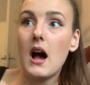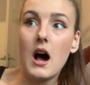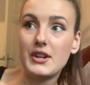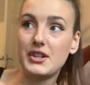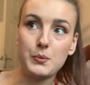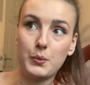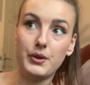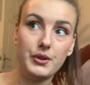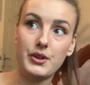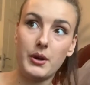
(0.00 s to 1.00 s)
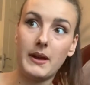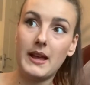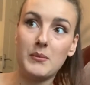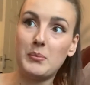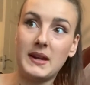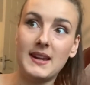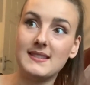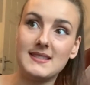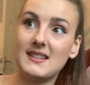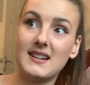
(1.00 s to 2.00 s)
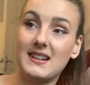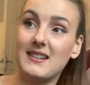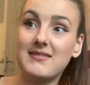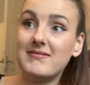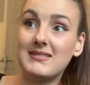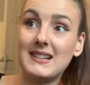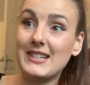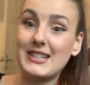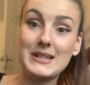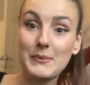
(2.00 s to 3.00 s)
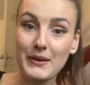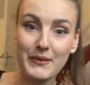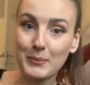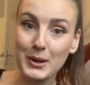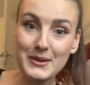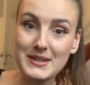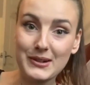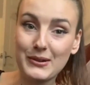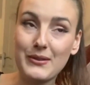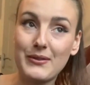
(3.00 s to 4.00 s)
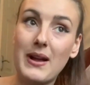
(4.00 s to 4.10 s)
I just wouldn't do it because I, just didn't want to feel bloated or awful.